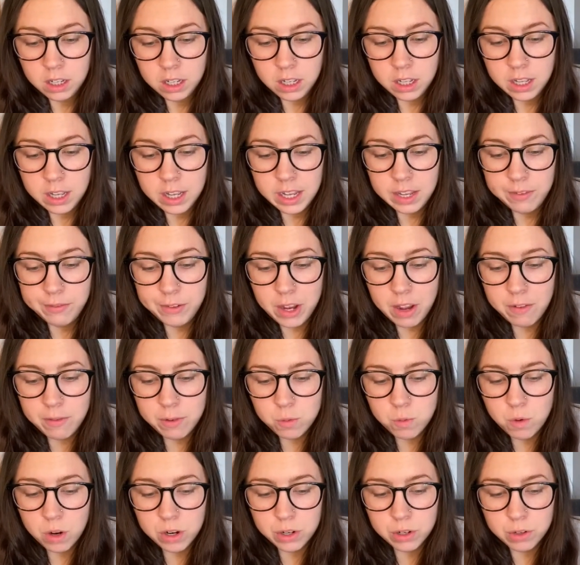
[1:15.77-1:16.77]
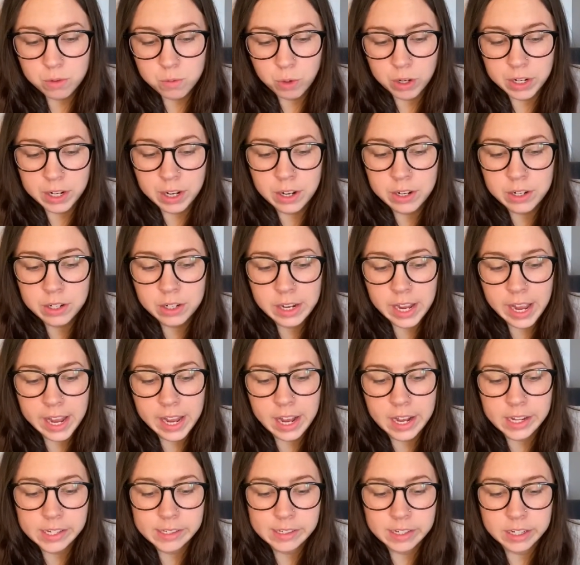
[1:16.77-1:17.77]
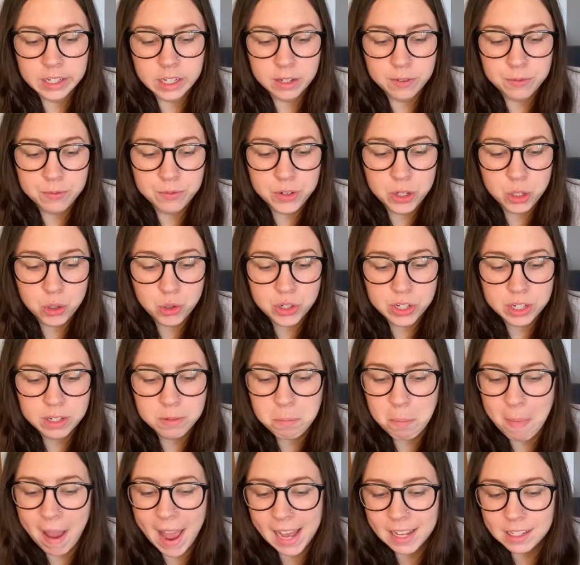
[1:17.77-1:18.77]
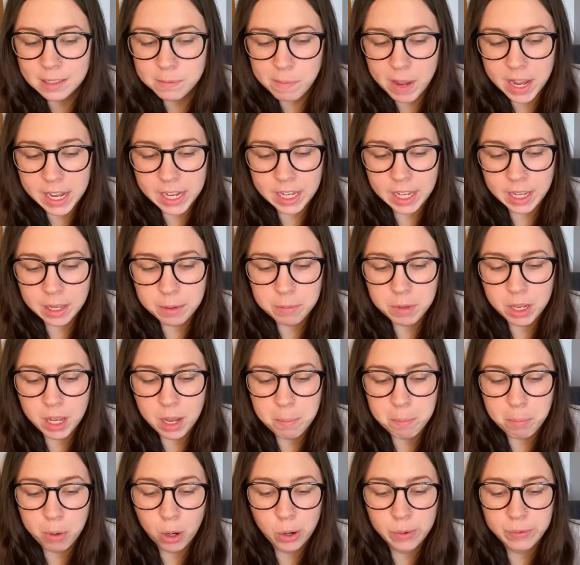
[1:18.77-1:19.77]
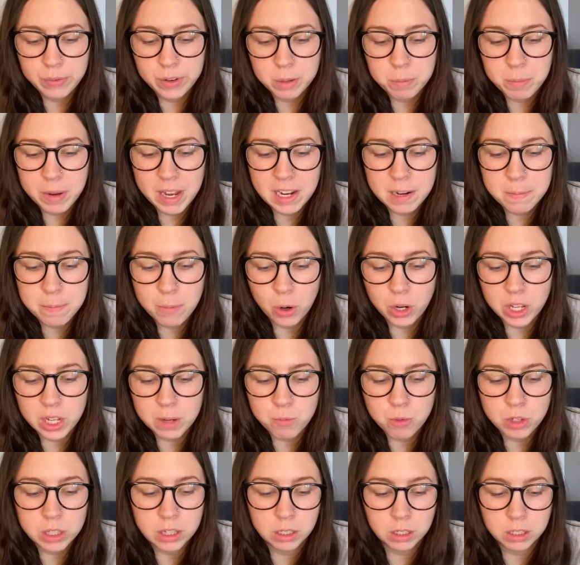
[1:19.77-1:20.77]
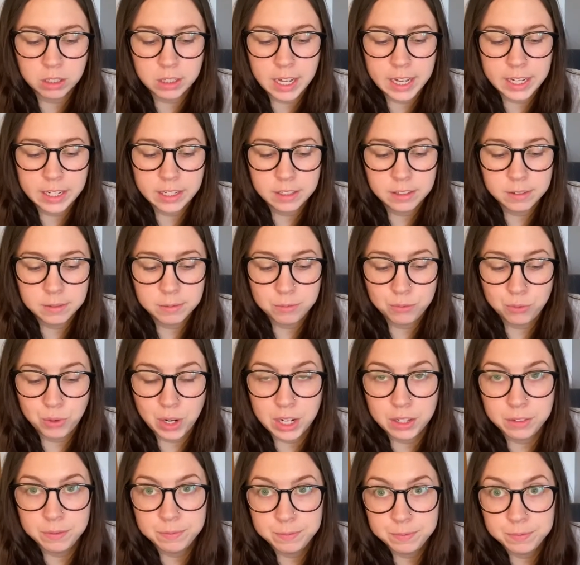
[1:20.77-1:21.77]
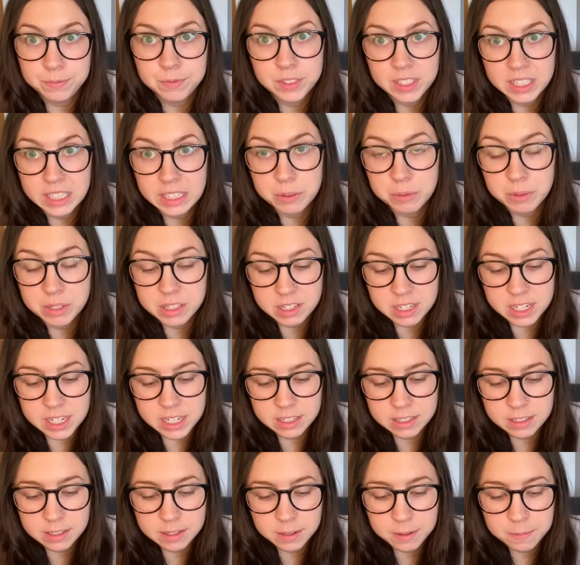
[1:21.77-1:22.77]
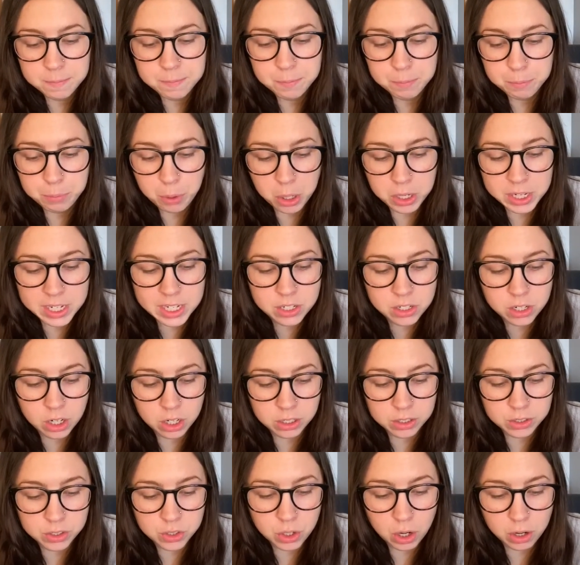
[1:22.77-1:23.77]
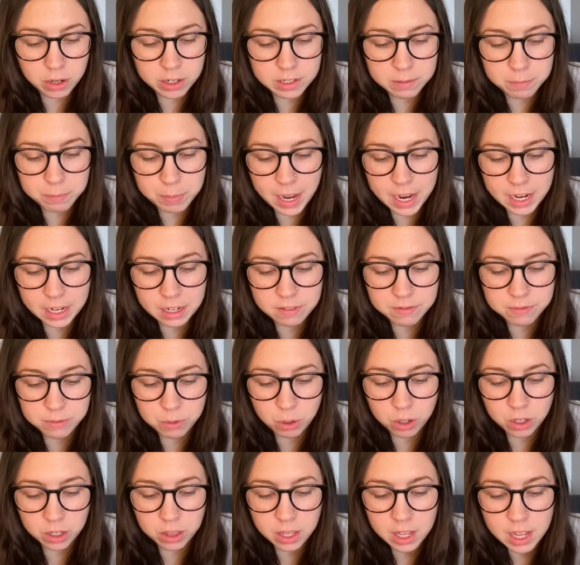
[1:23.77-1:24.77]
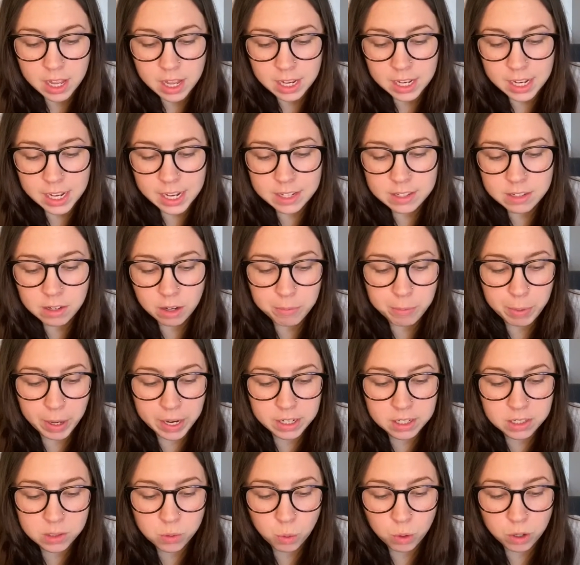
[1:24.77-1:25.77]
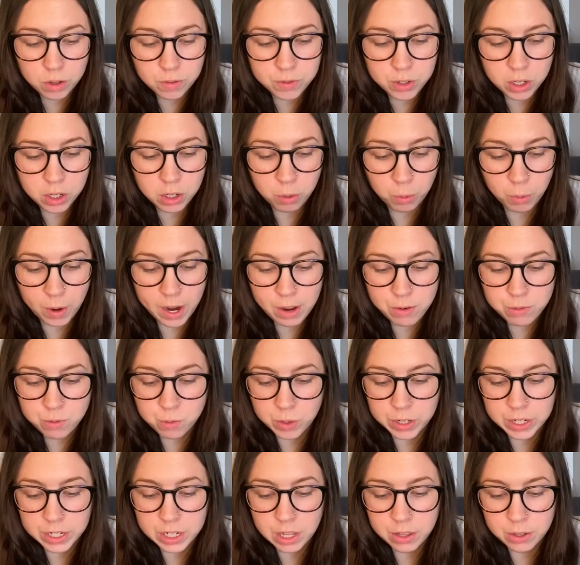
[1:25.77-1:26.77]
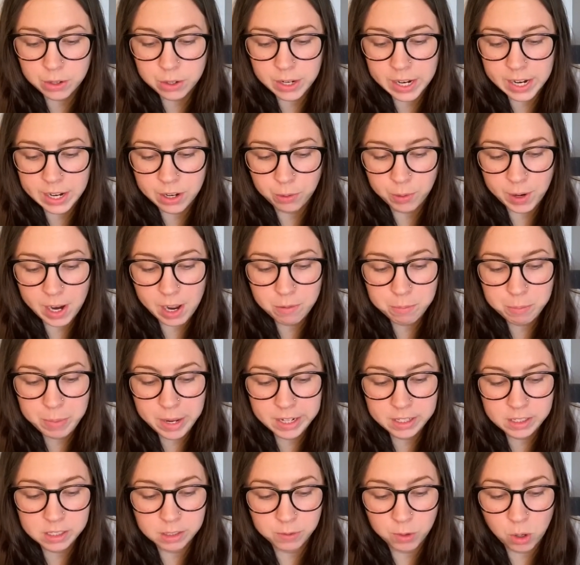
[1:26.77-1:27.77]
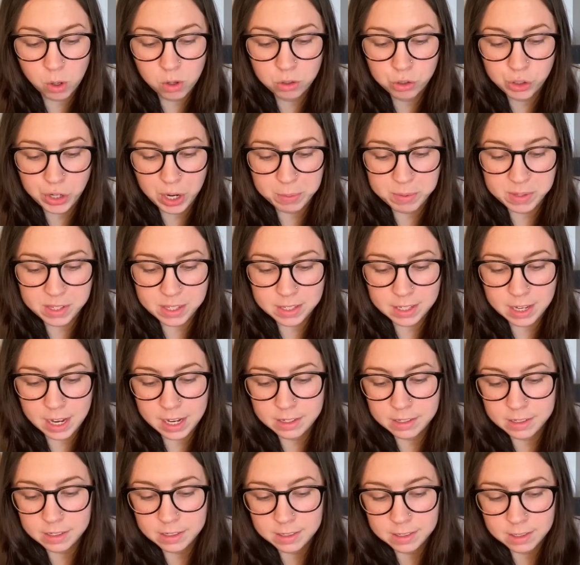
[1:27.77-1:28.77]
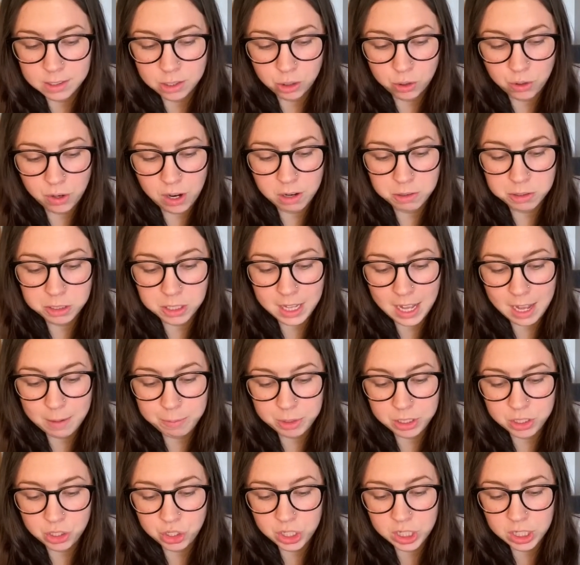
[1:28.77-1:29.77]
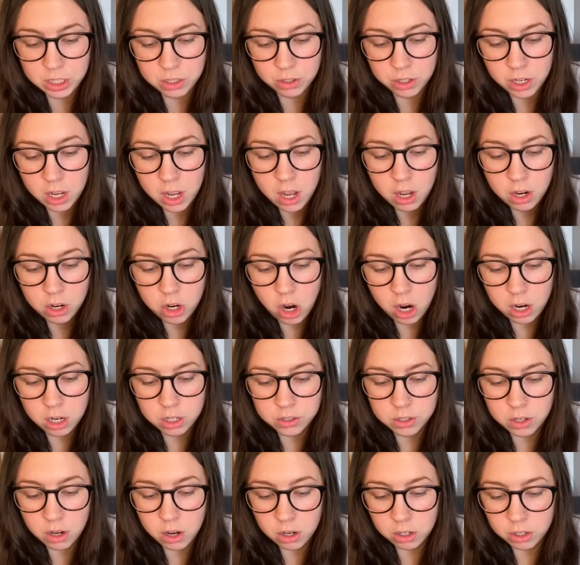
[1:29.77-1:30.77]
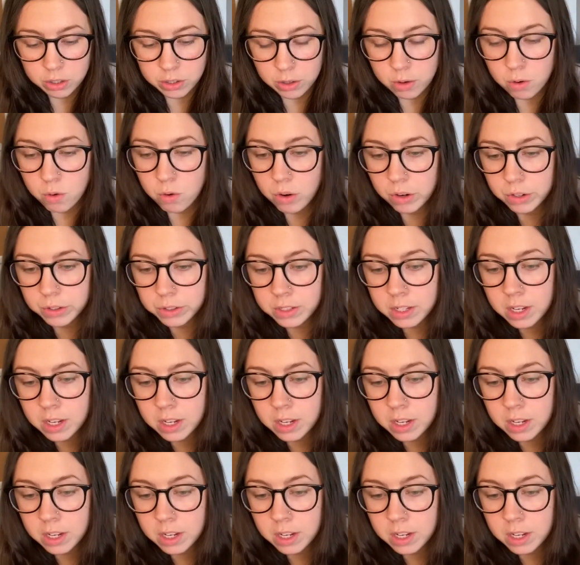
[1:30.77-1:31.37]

If you ever wondered what utter chaos and confusion, mass mayhem, and perfect pandemonium would look like, well, it was this. Barking dogs darted back and forth. Kids on bikes swerved around one another and around pets of all shapes and sizes. The crowd clapped and cheered. Cars honked their horns.